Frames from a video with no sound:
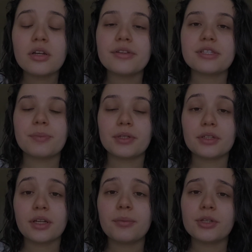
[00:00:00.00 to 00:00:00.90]
and
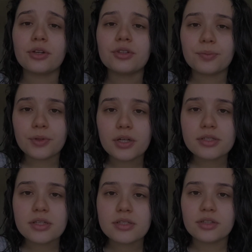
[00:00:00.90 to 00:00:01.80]
spending that money on the
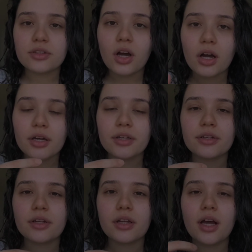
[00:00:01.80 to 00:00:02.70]
process and not
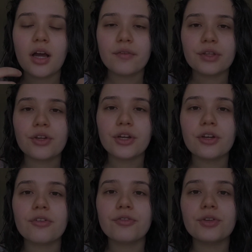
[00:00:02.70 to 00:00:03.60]
having your
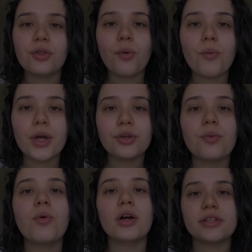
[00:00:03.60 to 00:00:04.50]
hair feel the way you
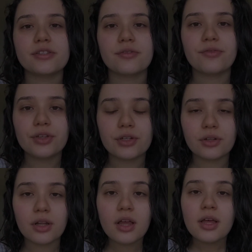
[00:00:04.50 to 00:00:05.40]
want it to
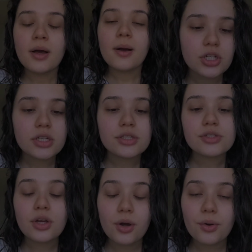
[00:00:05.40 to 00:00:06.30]
feel.
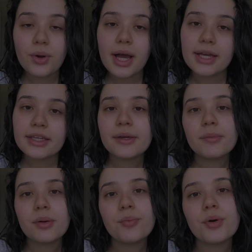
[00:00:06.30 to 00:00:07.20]
So I
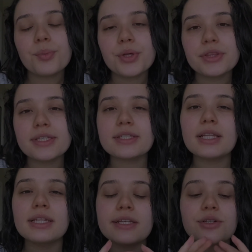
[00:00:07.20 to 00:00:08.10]
came up with this
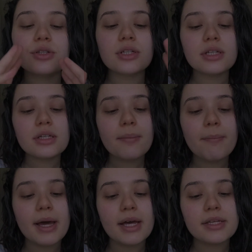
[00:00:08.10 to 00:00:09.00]
little
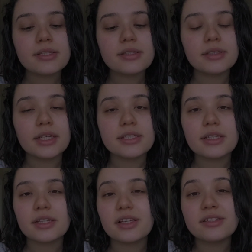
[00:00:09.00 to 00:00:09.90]
mask that is
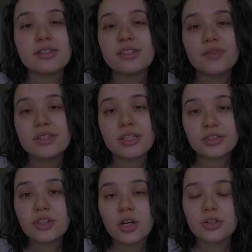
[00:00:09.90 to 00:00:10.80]
like less than even
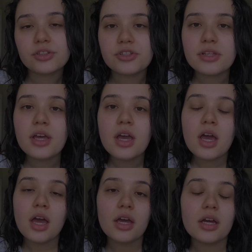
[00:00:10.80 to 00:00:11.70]
$10.
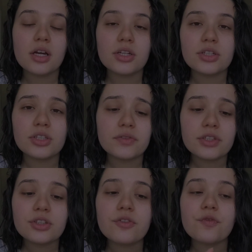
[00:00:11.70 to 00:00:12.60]
And even
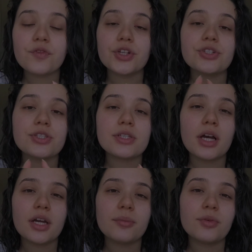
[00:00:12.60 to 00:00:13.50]
in the first
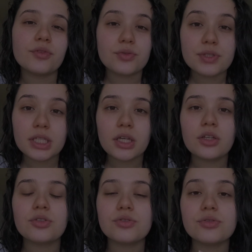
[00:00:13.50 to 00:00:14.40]
time of using
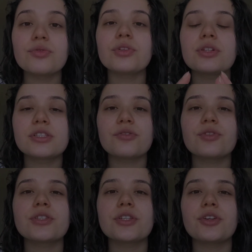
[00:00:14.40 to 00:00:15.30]
it, you do feel a
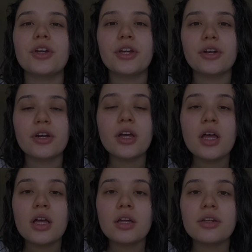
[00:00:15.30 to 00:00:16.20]
difference in your hair.
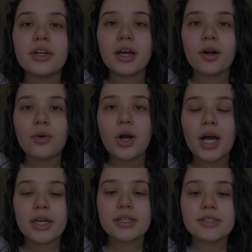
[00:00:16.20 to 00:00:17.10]
Now,
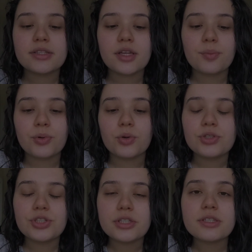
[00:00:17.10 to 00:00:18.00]
I
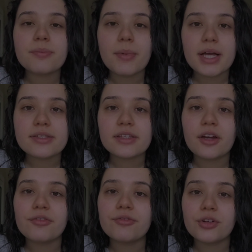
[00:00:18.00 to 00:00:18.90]
approached this mask
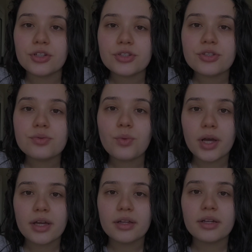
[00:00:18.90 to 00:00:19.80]
at first
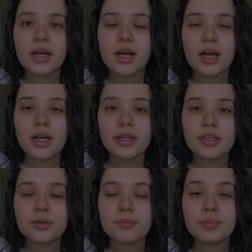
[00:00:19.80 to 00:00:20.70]
when
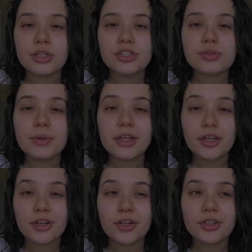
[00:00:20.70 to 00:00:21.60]
I bleached my
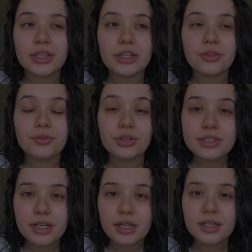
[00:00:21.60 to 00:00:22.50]
hair like 3
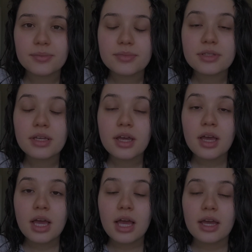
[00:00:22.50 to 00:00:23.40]
times.
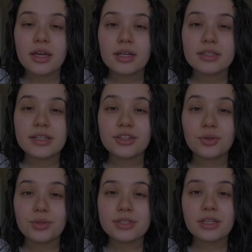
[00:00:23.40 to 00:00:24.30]
And I
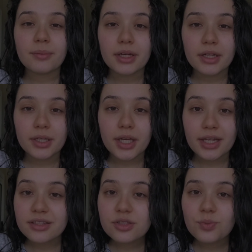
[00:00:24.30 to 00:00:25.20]
noticed that my
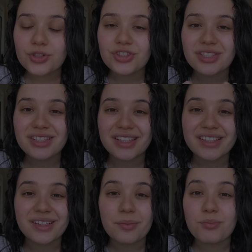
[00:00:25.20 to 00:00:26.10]
ends were just
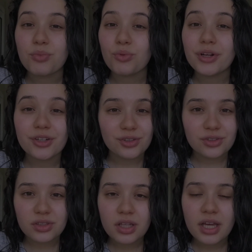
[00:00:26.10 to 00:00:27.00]
like
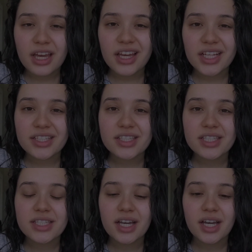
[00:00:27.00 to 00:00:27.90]
brittle.
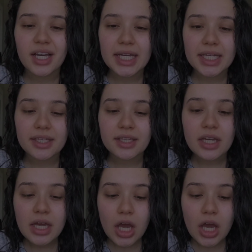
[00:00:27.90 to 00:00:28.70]
And I